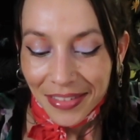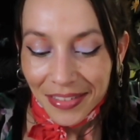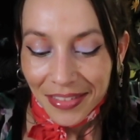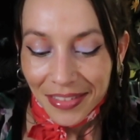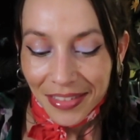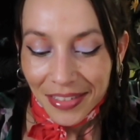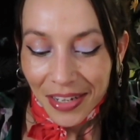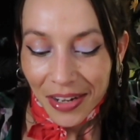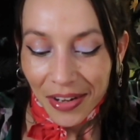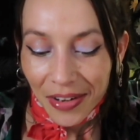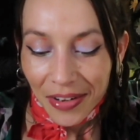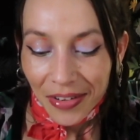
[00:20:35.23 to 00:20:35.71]

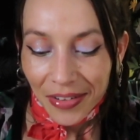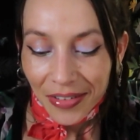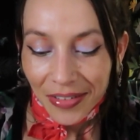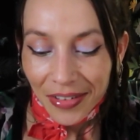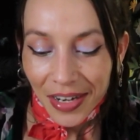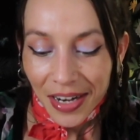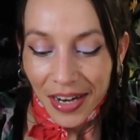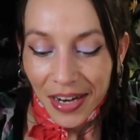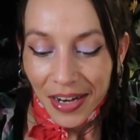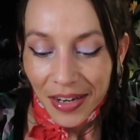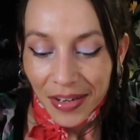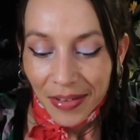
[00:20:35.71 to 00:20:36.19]
so
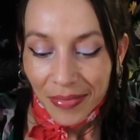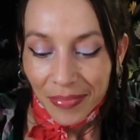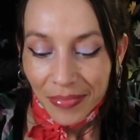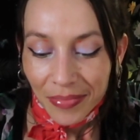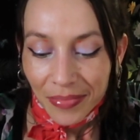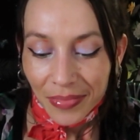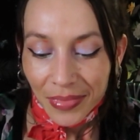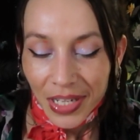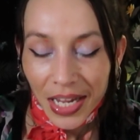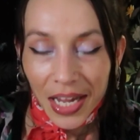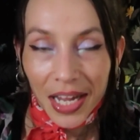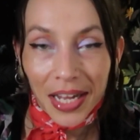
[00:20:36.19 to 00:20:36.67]

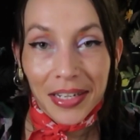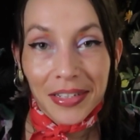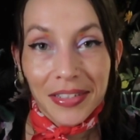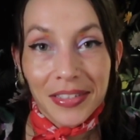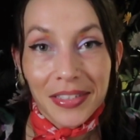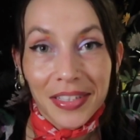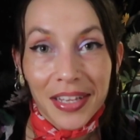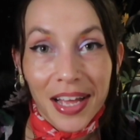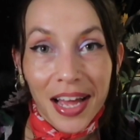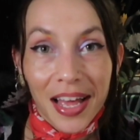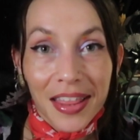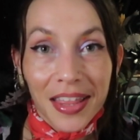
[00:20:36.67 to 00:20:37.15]
um yeah,
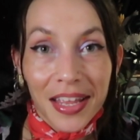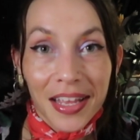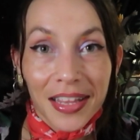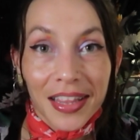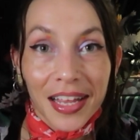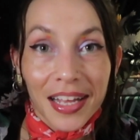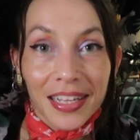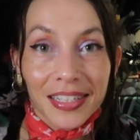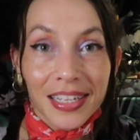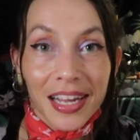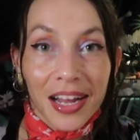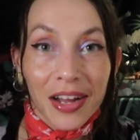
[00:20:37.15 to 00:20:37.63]
I think
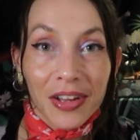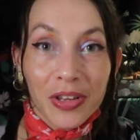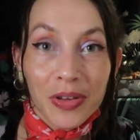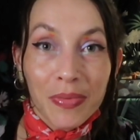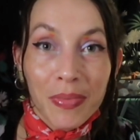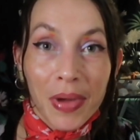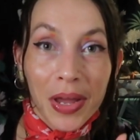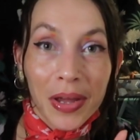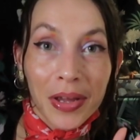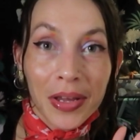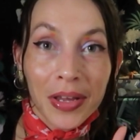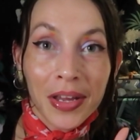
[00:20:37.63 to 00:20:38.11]
that's how you
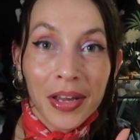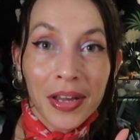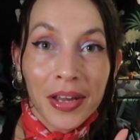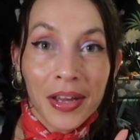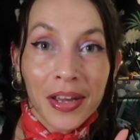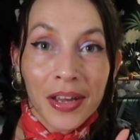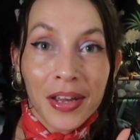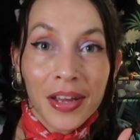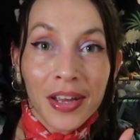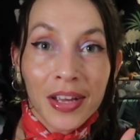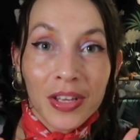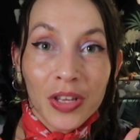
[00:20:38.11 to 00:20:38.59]
make
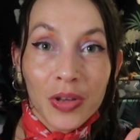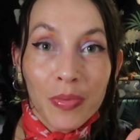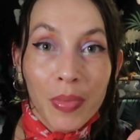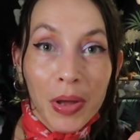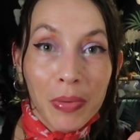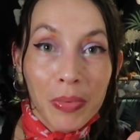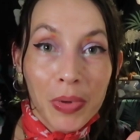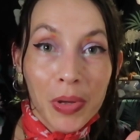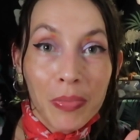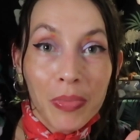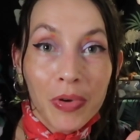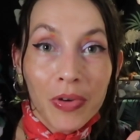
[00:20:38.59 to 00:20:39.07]
you
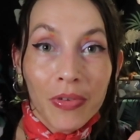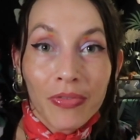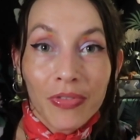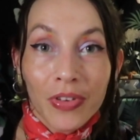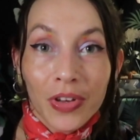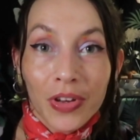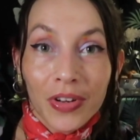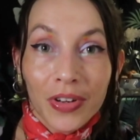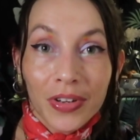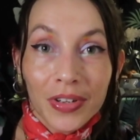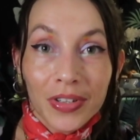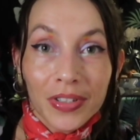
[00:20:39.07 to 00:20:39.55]
make people
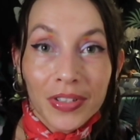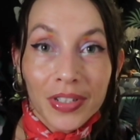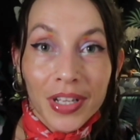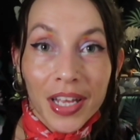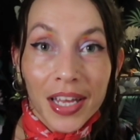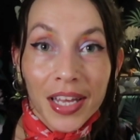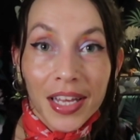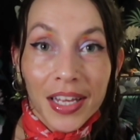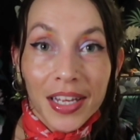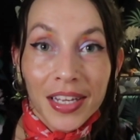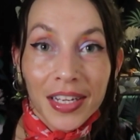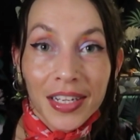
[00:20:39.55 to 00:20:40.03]
feel
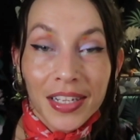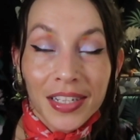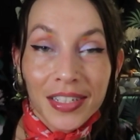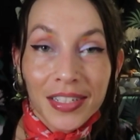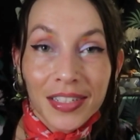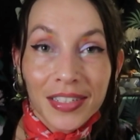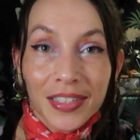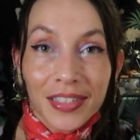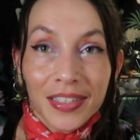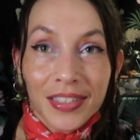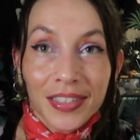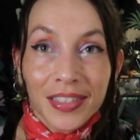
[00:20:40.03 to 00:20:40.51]
like
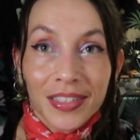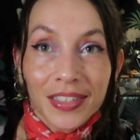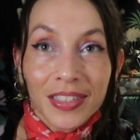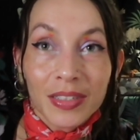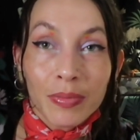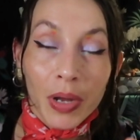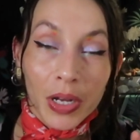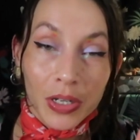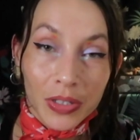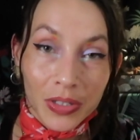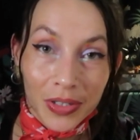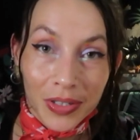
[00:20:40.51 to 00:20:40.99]

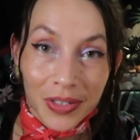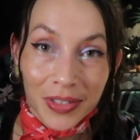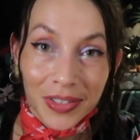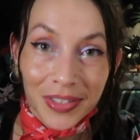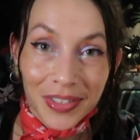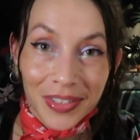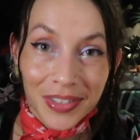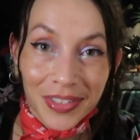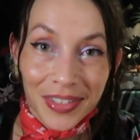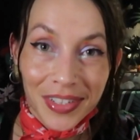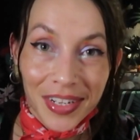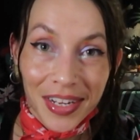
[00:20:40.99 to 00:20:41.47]
special,
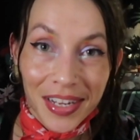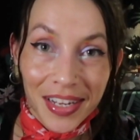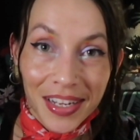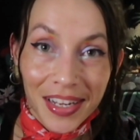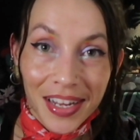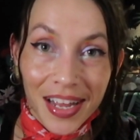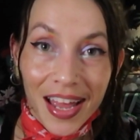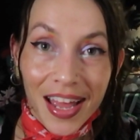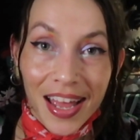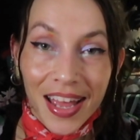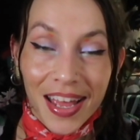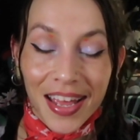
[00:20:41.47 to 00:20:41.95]

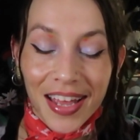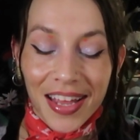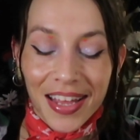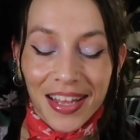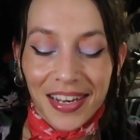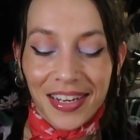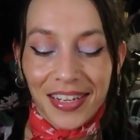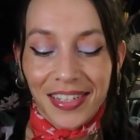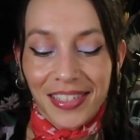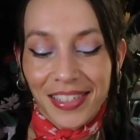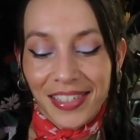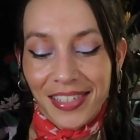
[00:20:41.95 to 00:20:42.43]

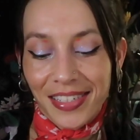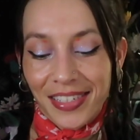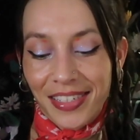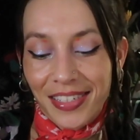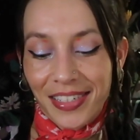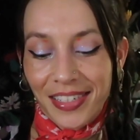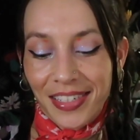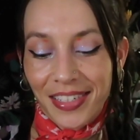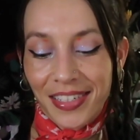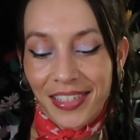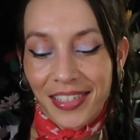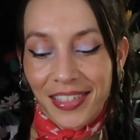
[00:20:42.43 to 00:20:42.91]
and
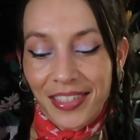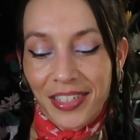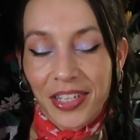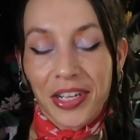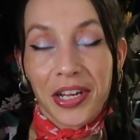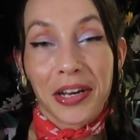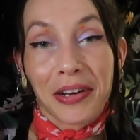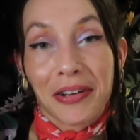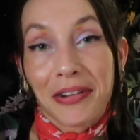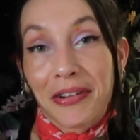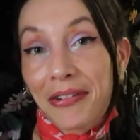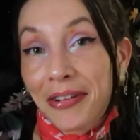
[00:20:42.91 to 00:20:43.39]
you
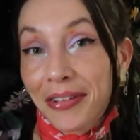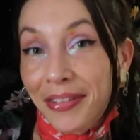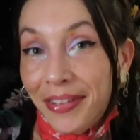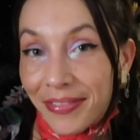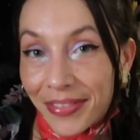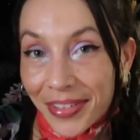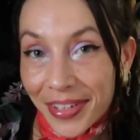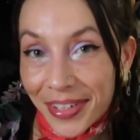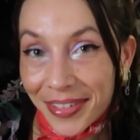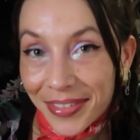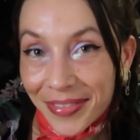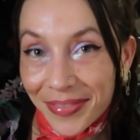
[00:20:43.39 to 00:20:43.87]
gotta know I love
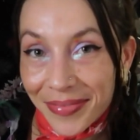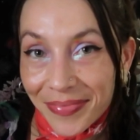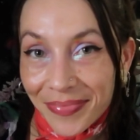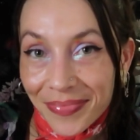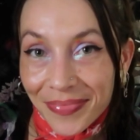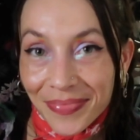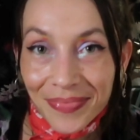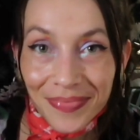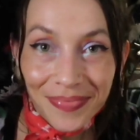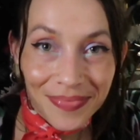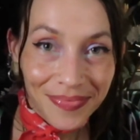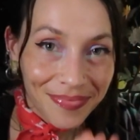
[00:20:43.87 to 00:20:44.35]
you.
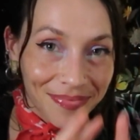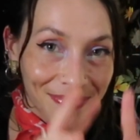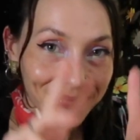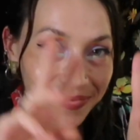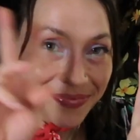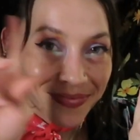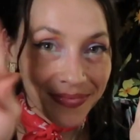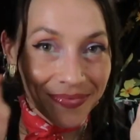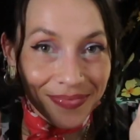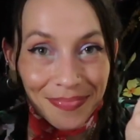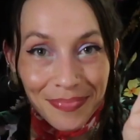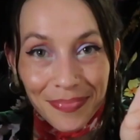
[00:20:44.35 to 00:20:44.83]

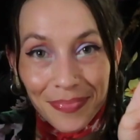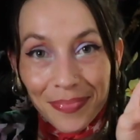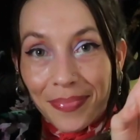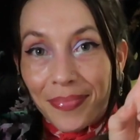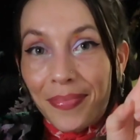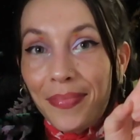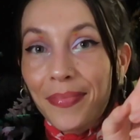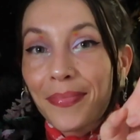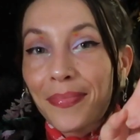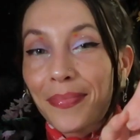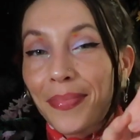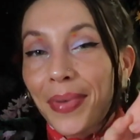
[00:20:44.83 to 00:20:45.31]

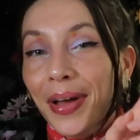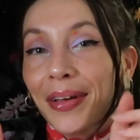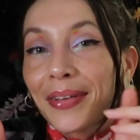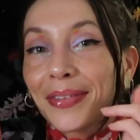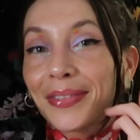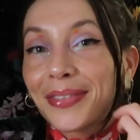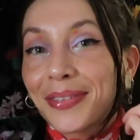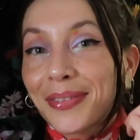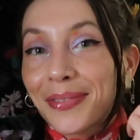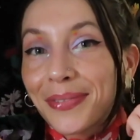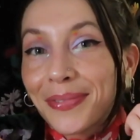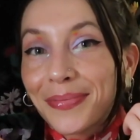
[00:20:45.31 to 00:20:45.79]
Pile
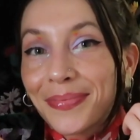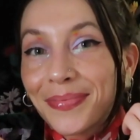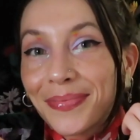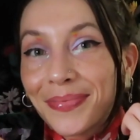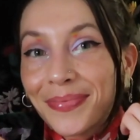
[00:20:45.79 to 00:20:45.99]
two.